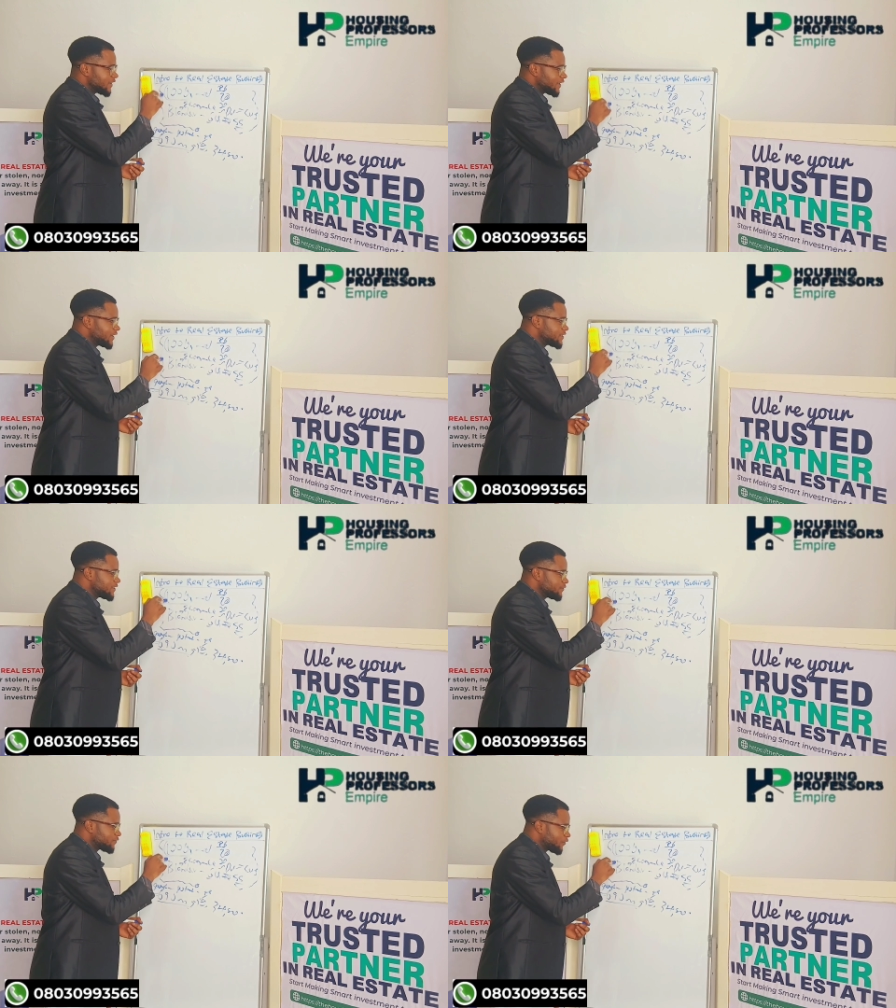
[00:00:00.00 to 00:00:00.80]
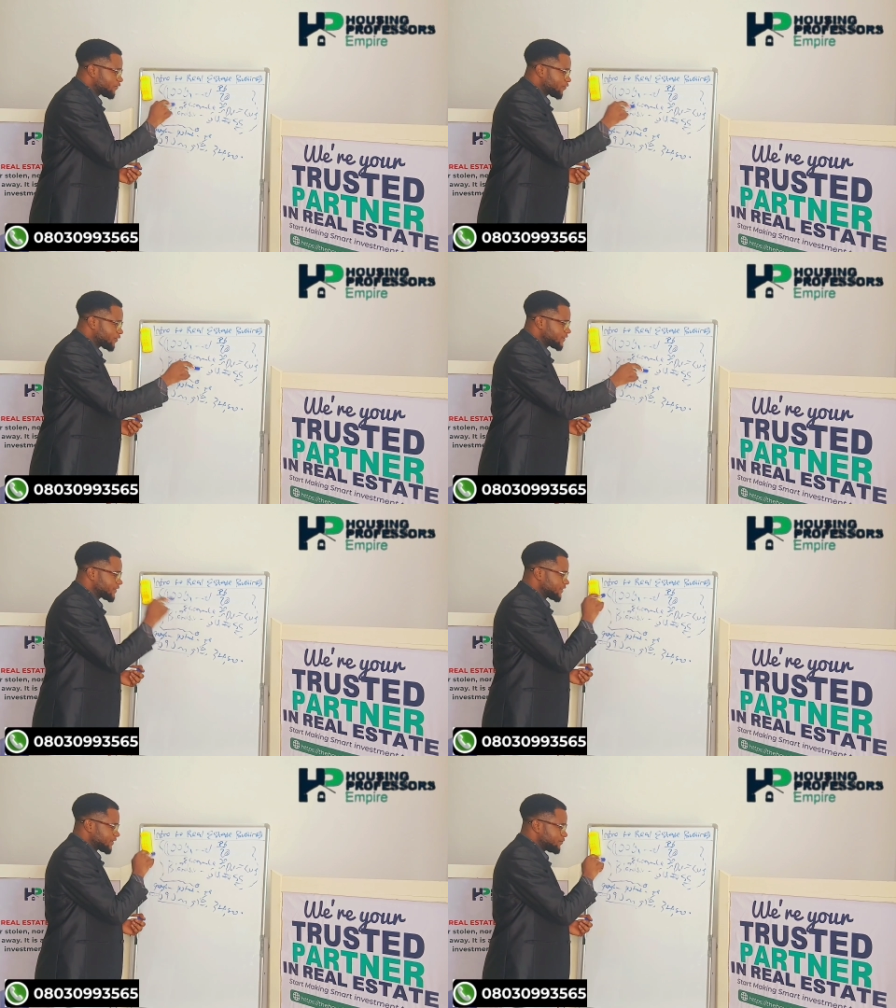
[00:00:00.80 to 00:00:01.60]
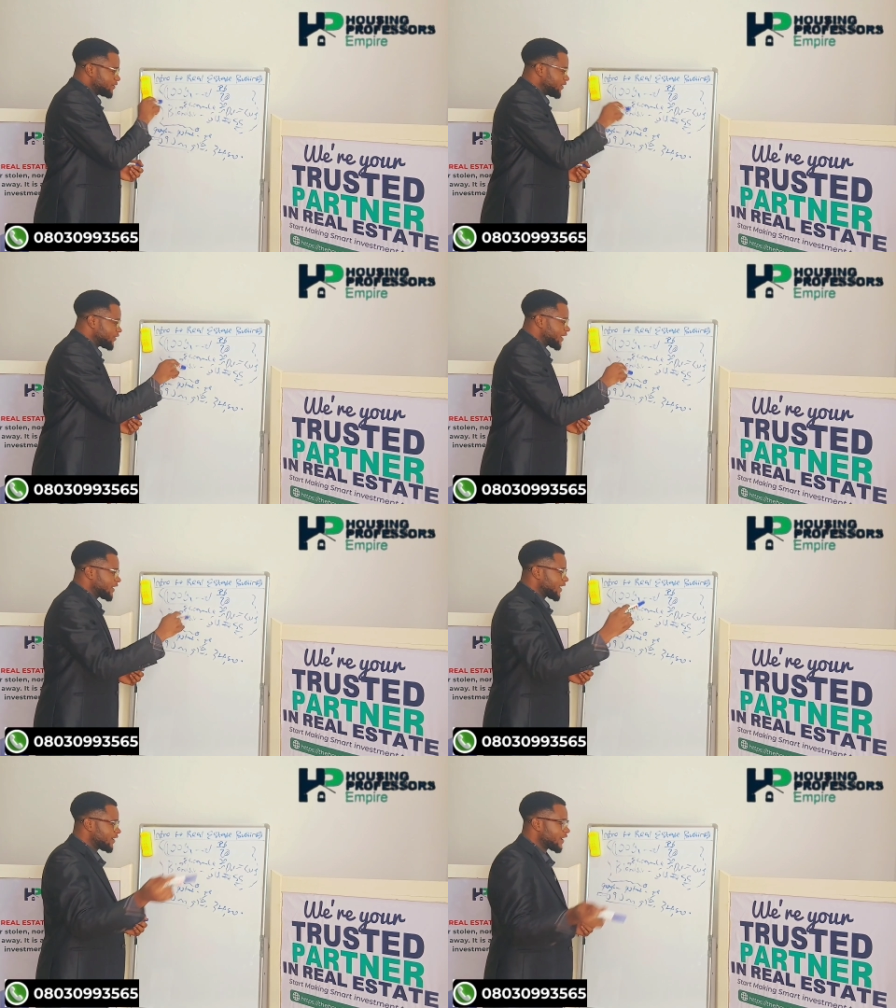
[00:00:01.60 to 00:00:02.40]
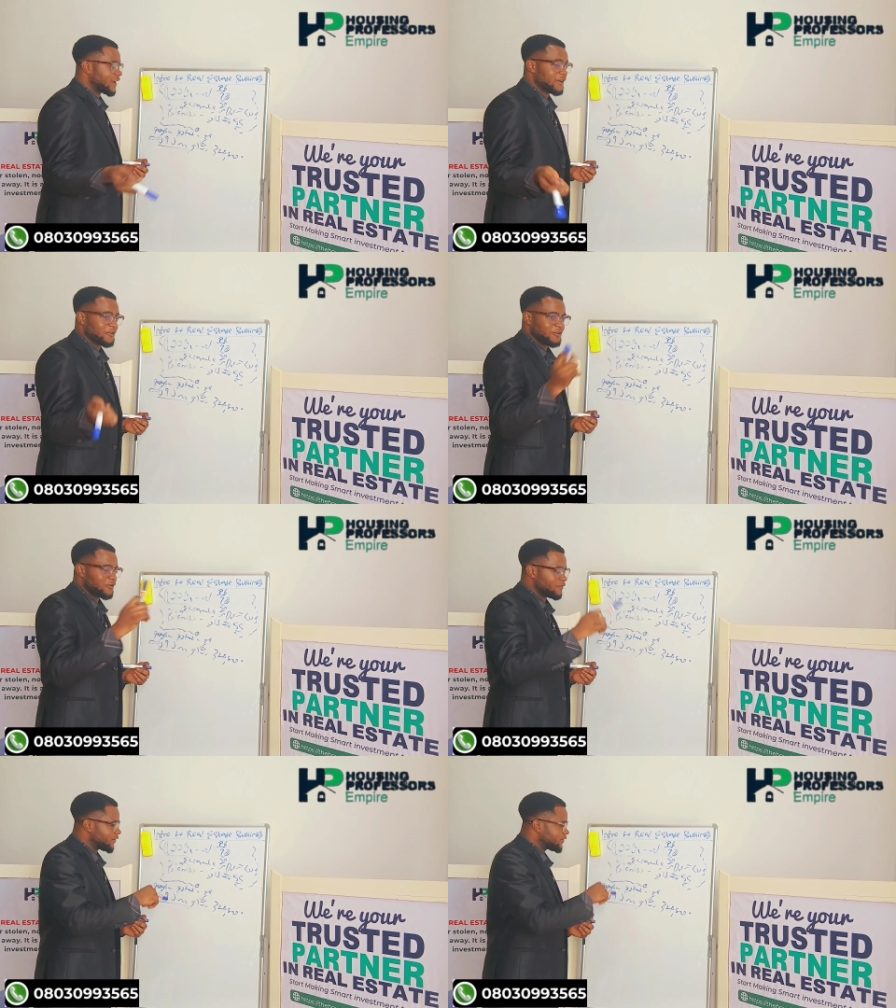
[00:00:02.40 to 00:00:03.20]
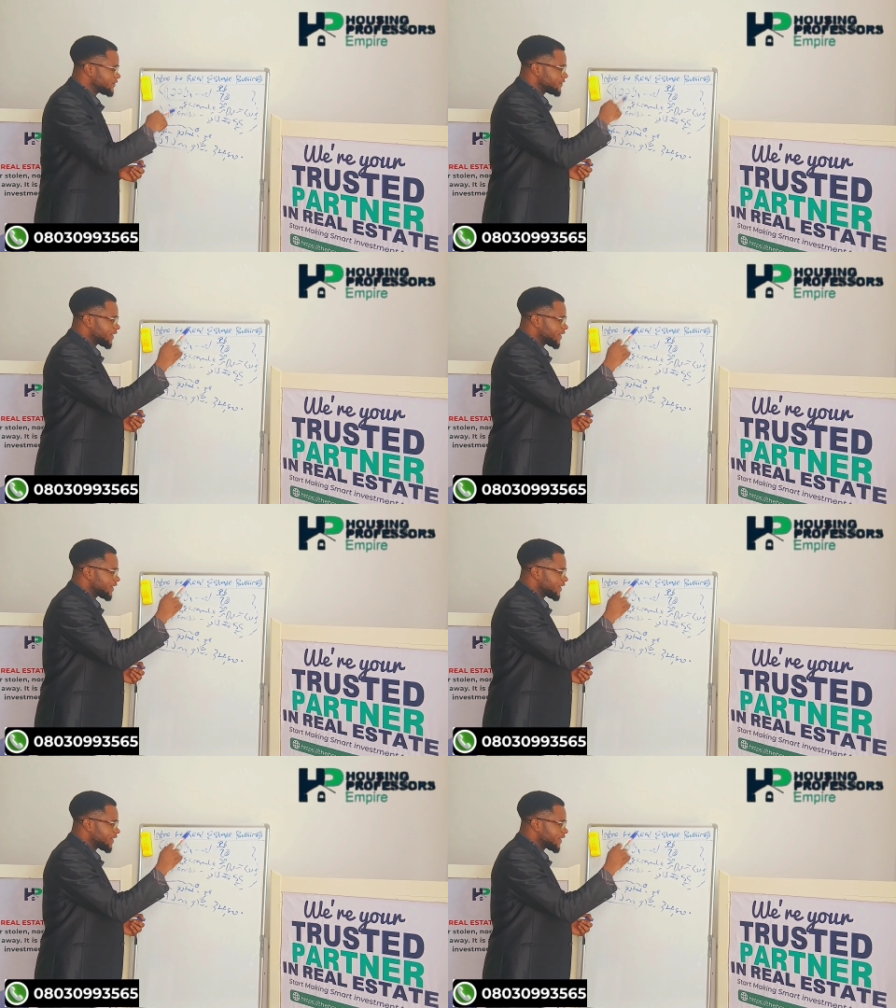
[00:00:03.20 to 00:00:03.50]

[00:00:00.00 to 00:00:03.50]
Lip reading: getting 4.33 million, and at the long run of everything,